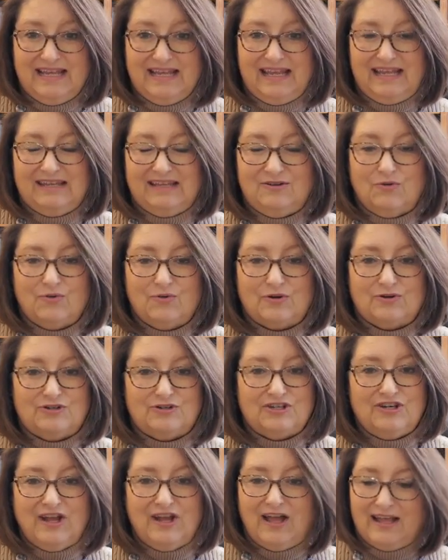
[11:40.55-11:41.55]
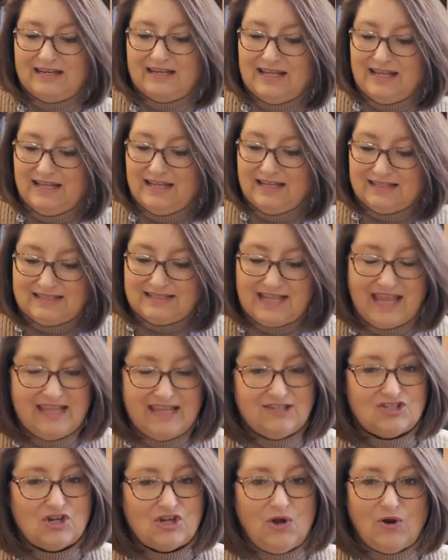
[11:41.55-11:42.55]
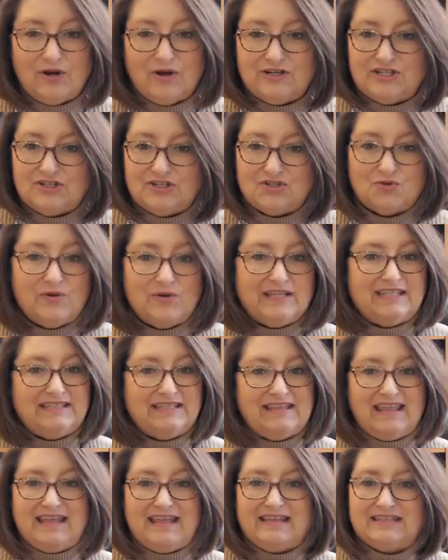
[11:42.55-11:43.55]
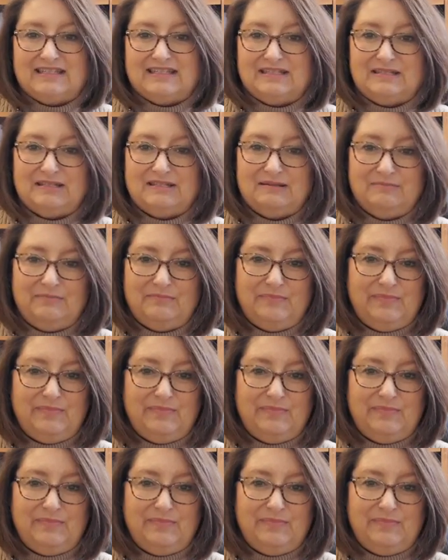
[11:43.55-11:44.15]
in order to not take charge and twist things,